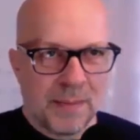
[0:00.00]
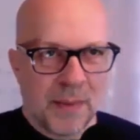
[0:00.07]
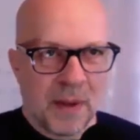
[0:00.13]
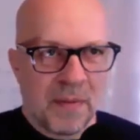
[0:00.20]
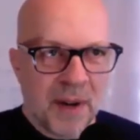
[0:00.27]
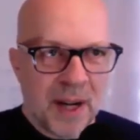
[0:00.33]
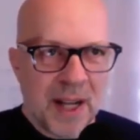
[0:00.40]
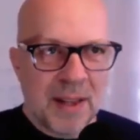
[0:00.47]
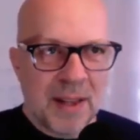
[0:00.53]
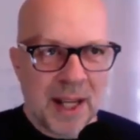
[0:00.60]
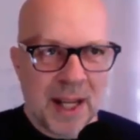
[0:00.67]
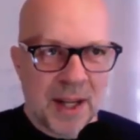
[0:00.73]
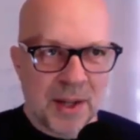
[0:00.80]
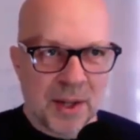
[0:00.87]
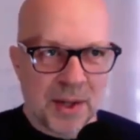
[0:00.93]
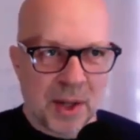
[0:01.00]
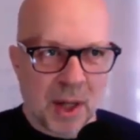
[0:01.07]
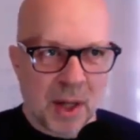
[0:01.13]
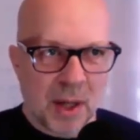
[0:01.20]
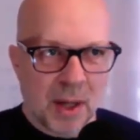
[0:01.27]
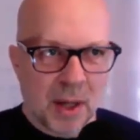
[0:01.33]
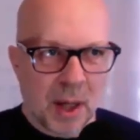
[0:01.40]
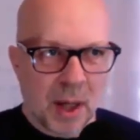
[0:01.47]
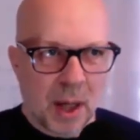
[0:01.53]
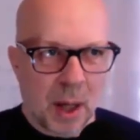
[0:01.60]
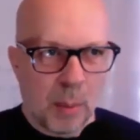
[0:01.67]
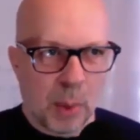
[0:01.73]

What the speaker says: funny thing is a